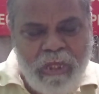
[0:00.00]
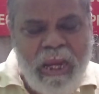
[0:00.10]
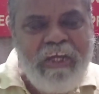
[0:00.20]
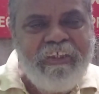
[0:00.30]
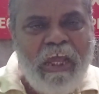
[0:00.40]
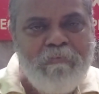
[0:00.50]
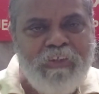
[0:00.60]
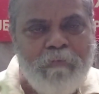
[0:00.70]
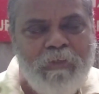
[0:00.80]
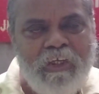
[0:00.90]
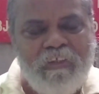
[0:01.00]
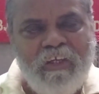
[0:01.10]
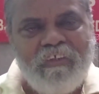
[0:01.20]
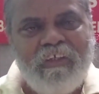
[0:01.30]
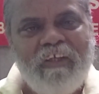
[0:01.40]
n-type
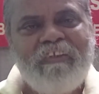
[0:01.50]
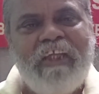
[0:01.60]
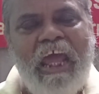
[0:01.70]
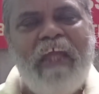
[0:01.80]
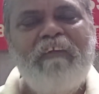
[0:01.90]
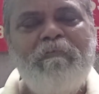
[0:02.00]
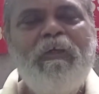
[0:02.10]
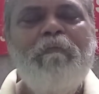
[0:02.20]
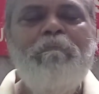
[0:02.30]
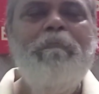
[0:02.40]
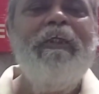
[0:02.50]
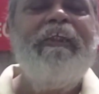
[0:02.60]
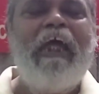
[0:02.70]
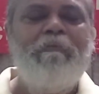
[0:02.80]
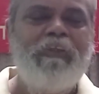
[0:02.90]
semiconductors and
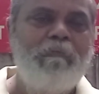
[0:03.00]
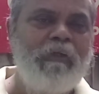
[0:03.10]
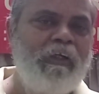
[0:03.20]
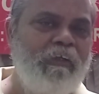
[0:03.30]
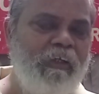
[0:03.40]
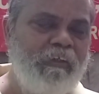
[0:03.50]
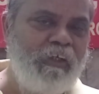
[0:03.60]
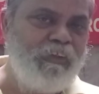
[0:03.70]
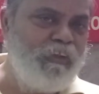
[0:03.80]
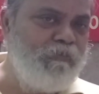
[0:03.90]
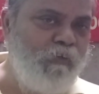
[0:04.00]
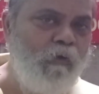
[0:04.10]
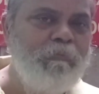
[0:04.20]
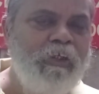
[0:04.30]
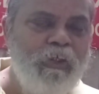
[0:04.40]
p-type semiconductors is
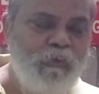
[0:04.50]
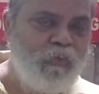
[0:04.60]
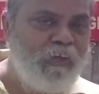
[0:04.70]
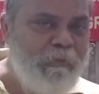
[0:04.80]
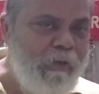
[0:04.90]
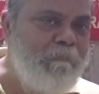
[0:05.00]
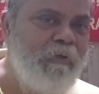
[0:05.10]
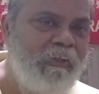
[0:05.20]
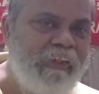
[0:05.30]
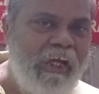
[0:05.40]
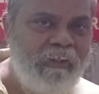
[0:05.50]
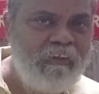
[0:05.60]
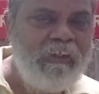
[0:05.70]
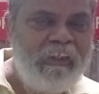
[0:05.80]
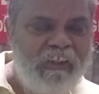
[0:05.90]
formed. So remember that
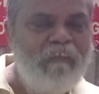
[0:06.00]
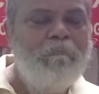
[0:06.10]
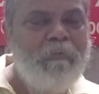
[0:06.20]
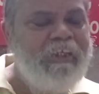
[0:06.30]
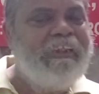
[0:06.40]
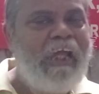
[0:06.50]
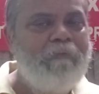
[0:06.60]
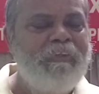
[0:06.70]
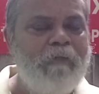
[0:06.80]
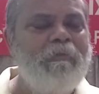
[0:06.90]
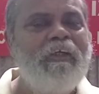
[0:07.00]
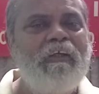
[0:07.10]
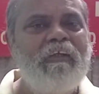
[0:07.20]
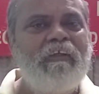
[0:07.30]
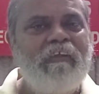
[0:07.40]
in p-type
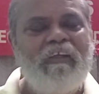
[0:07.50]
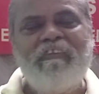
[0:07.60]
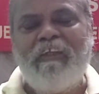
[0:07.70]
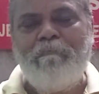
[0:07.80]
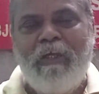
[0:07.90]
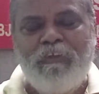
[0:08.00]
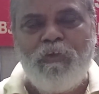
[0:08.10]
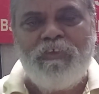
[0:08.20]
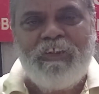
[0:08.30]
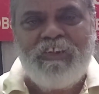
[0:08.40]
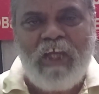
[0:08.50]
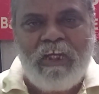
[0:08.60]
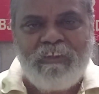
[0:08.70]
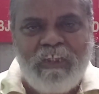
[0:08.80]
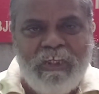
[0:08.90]
semiconductors, the majority
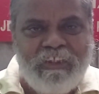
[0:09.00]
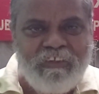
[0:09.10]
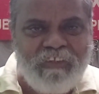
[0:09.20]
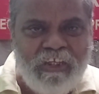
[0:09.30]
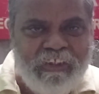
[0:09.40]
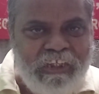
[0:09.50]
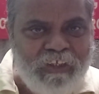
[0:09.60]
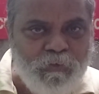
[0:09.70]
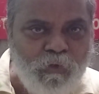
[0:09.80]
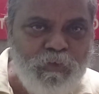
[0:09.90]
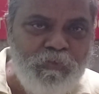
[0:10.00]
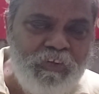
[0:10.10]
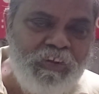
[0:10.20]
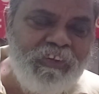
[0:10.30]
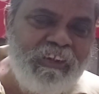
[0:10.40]
charge carriers are electrons which is